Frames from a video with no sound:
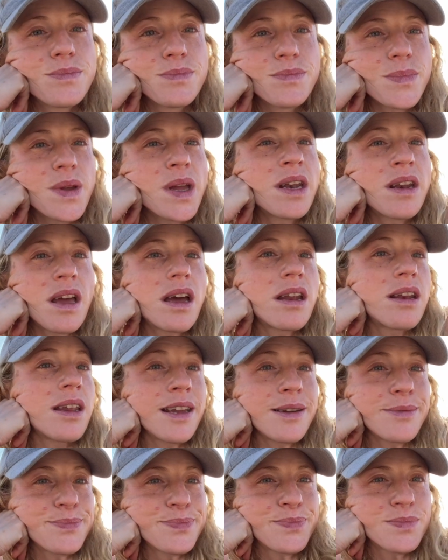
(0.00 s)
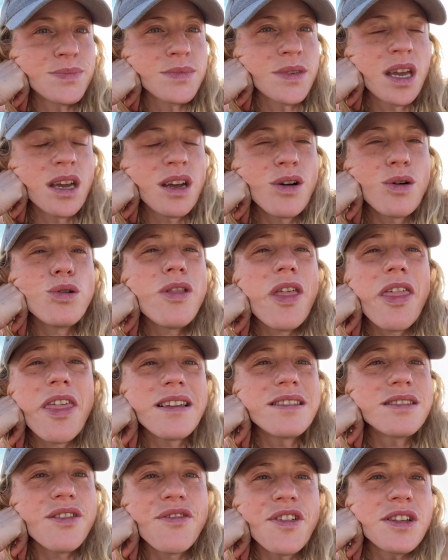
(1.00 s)
and honey, all the
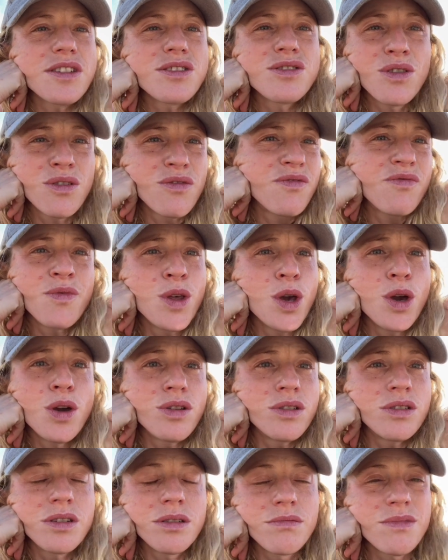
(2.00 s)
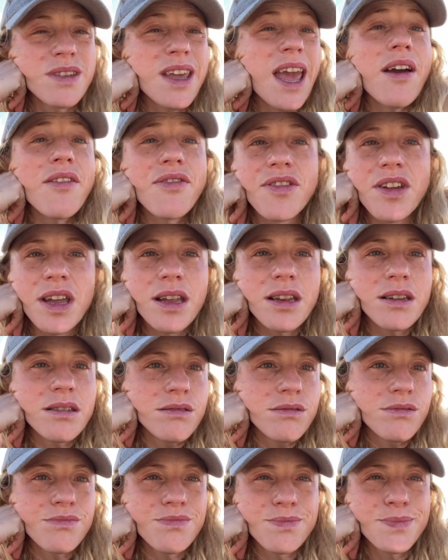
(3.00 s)
things that feel good,
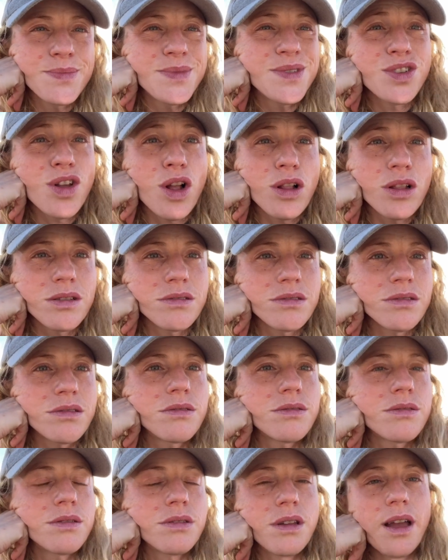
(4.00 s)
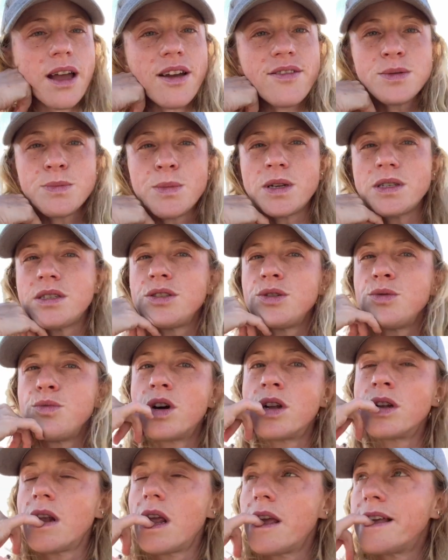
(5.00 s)
caffeine, salt, have as much as you
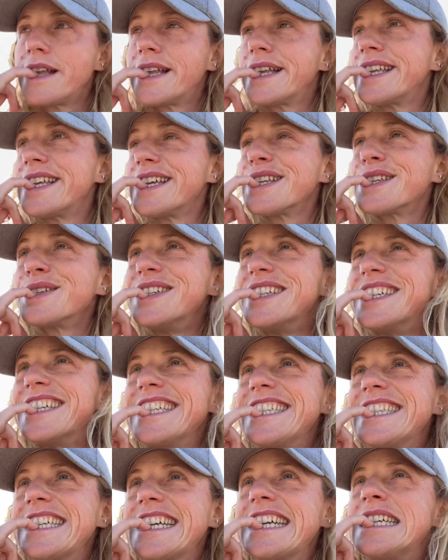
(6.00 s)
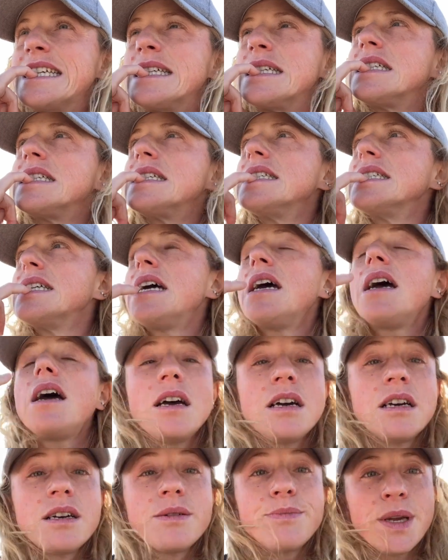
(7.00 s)
want. That's what I say.
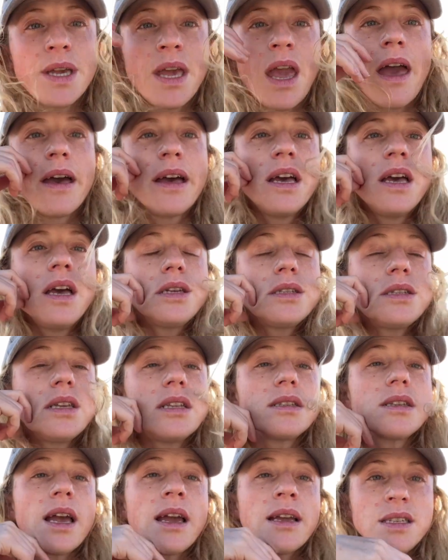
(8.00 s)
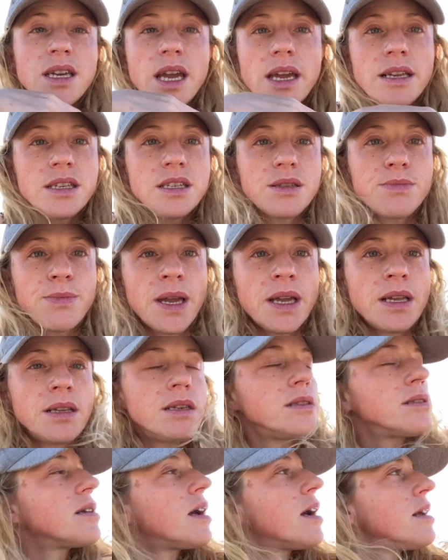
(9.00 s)
But yeah, since I changed my eating
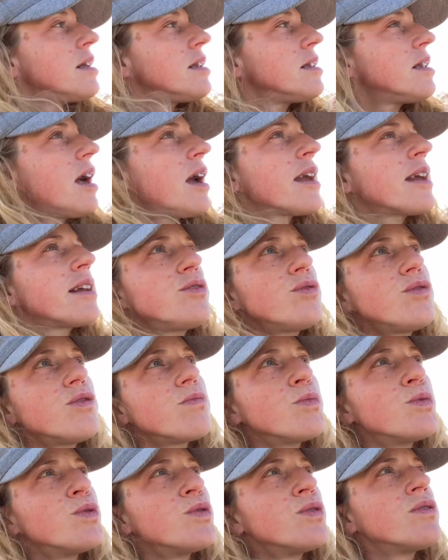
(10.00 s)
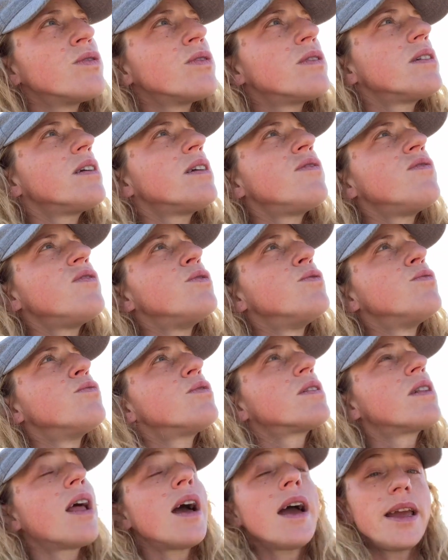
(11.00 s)
style, I can talk more if you
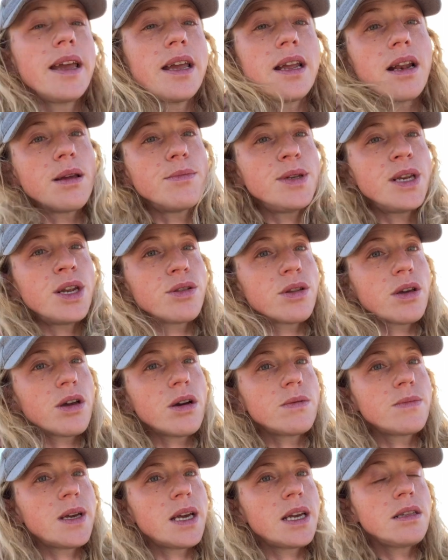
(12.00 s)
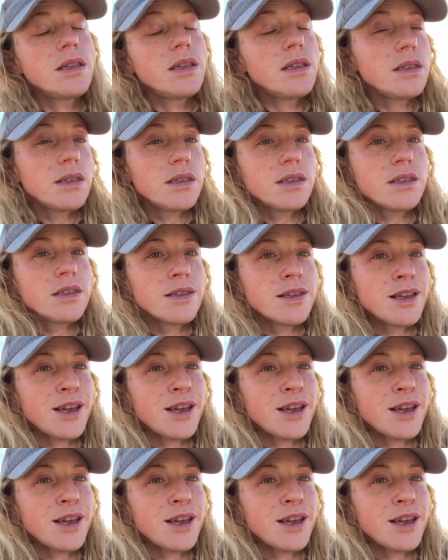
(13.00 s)
would like. Let me know in the comments.